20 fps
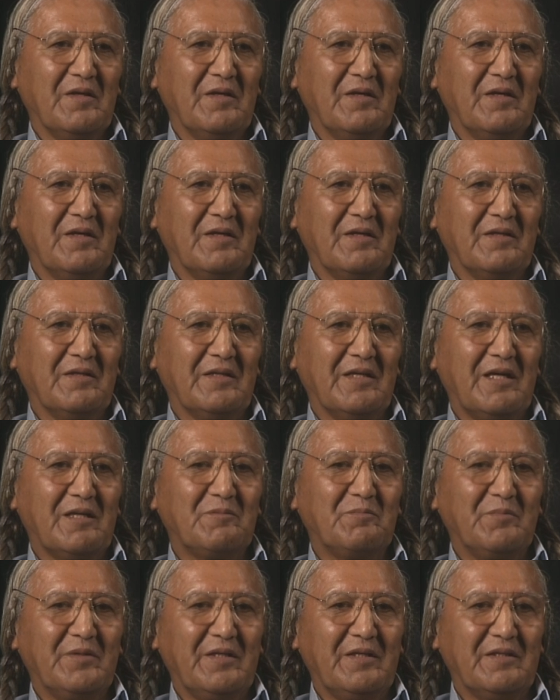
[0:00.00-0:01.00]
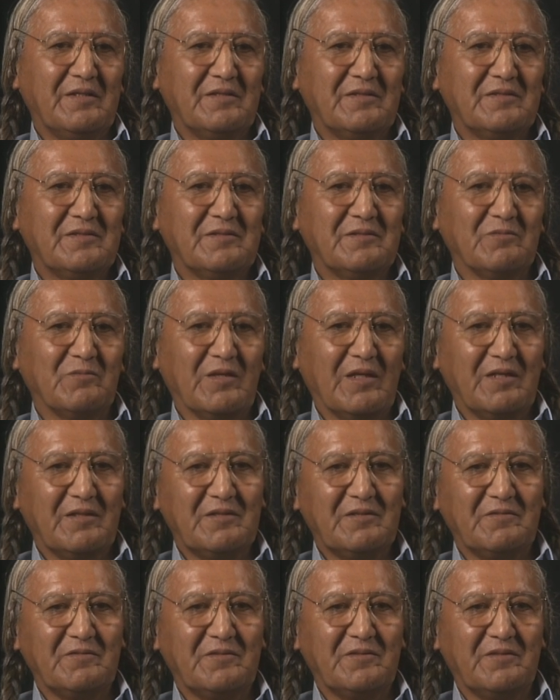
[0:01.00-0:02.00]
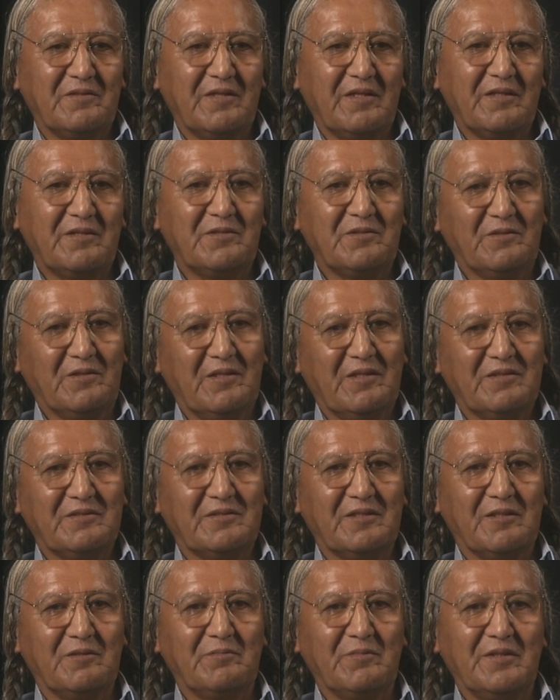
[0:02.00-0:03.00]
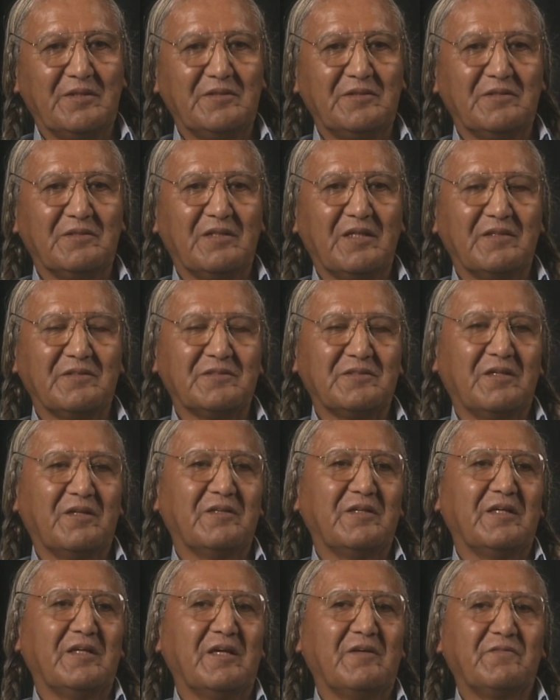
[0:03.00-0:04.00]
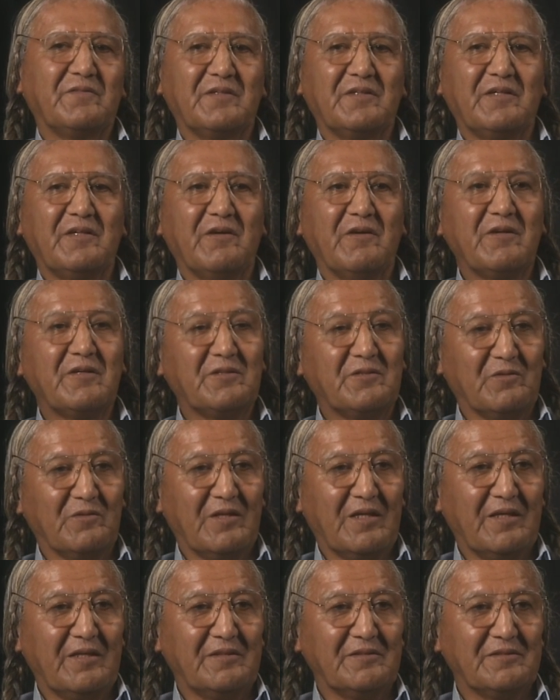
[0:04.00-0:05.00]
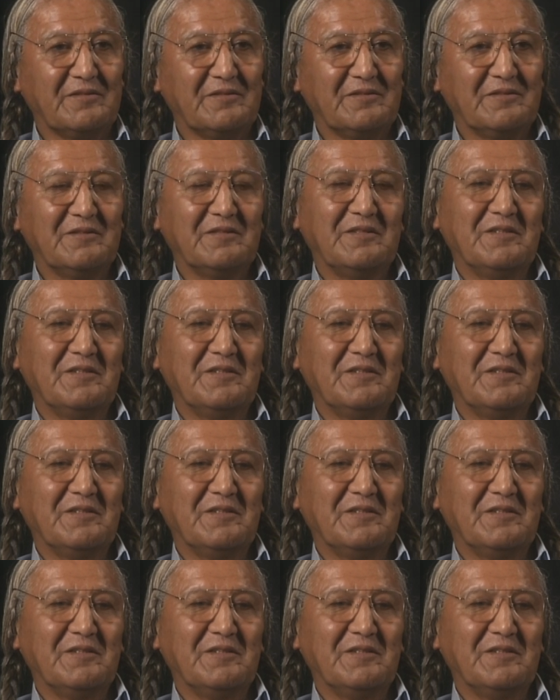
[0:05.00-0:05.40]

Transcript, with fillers: And that means, relative to that, to us, that means you have to start to have characterize